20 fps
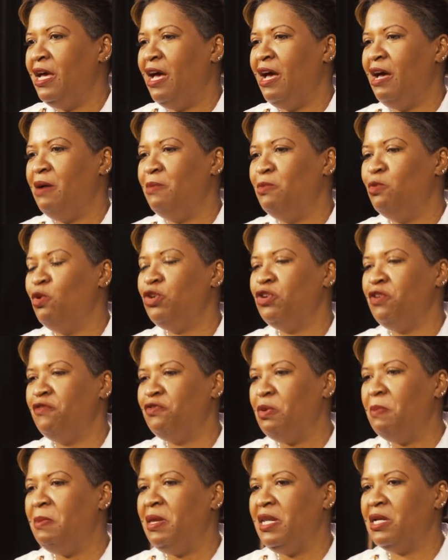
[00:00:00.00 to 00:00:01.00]
one
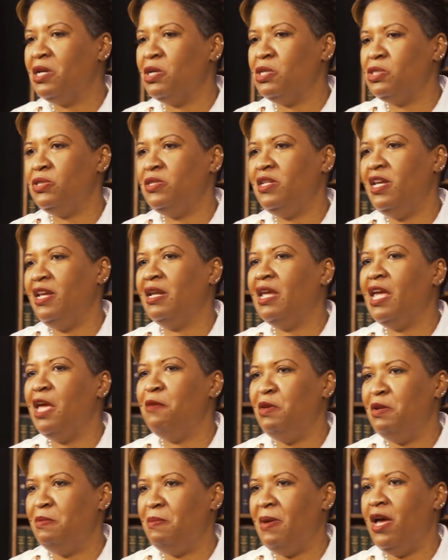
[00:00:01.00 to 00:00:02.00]
of the medical students
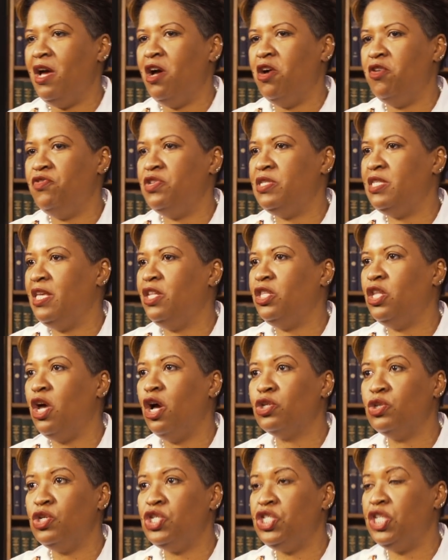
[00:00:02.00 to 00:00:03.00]
came in my office and said, "Dr.